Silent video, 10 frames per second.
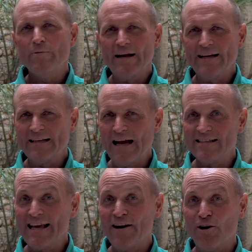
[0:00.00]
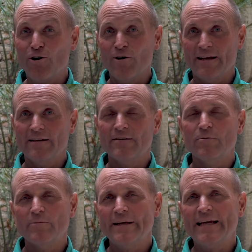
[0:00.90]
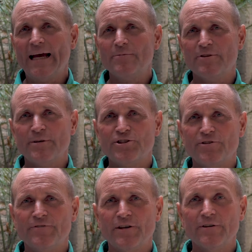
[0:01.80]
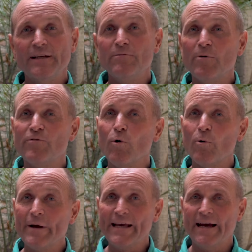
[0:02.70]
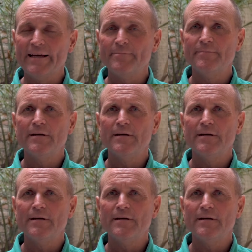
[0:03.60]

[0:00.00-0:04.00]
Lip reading: recognized that early when we came to the mission field, even before we came.